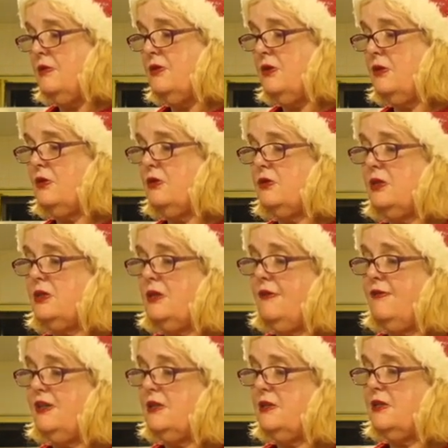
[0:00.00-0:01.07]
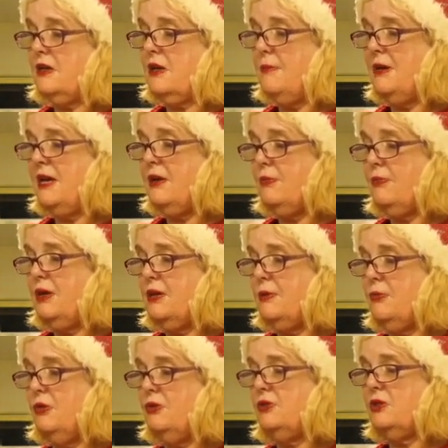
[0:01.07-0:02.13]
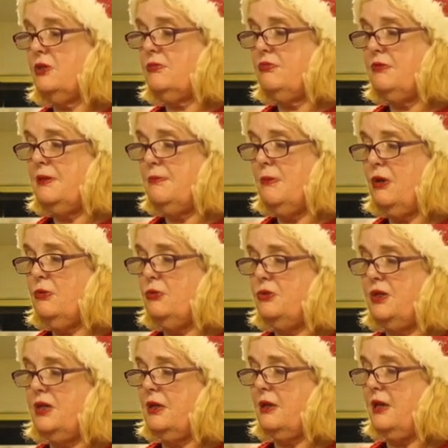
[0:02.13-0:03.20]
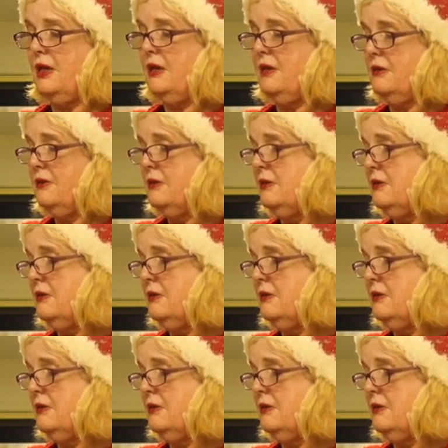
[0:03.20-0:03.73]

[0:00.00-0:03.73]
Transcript: So you can just, if it doesn't come out the way you want, just remould it again.